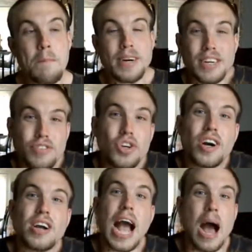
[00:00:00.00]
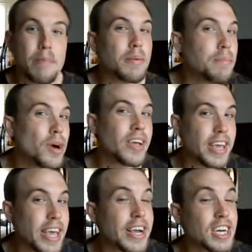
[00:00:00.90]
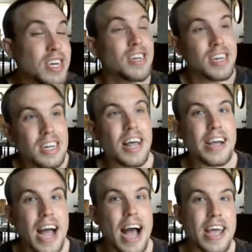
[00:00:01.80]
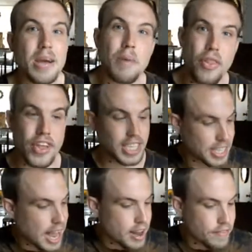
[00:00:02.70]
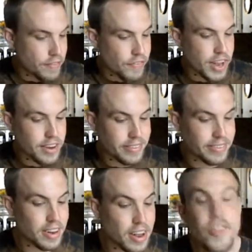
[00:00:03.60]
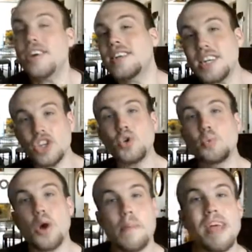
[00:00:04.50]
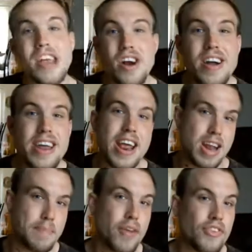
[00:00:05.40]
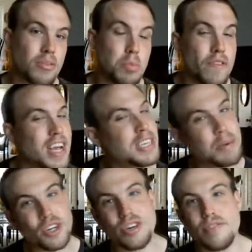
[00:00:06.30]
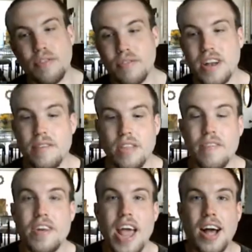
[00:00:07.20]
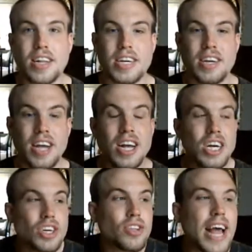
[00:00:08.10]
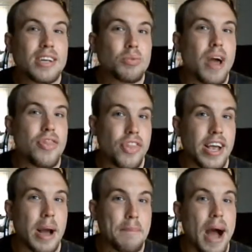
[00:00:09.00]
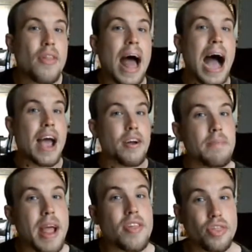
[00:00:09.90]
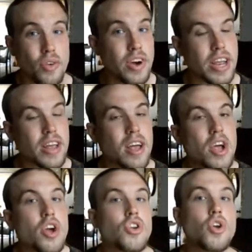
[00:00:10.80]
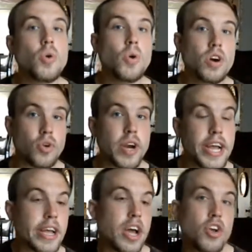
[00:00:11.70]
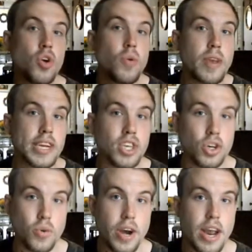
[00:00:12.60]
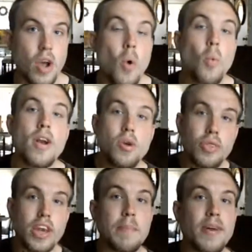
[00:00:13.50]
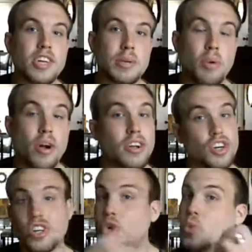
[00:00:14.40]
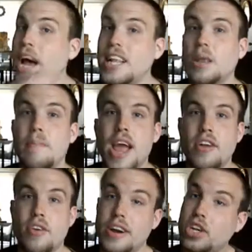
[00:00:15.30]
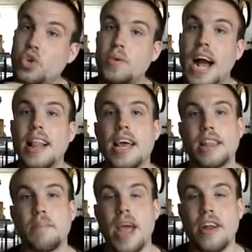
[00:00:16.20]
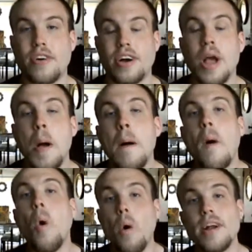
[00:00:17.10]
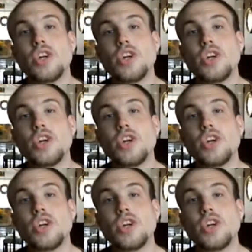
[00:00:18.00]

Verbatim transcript: But if you're a comic book geek, like I am on this side of the fence, there's things you will be irritated about this movie, especially for fin- the finale. So that's what I think about Iron Man 3. Do you agree? Do you disagree? What do you think about the spoilers? Did you like the Mandarin? Did you not like the Mandarin? Or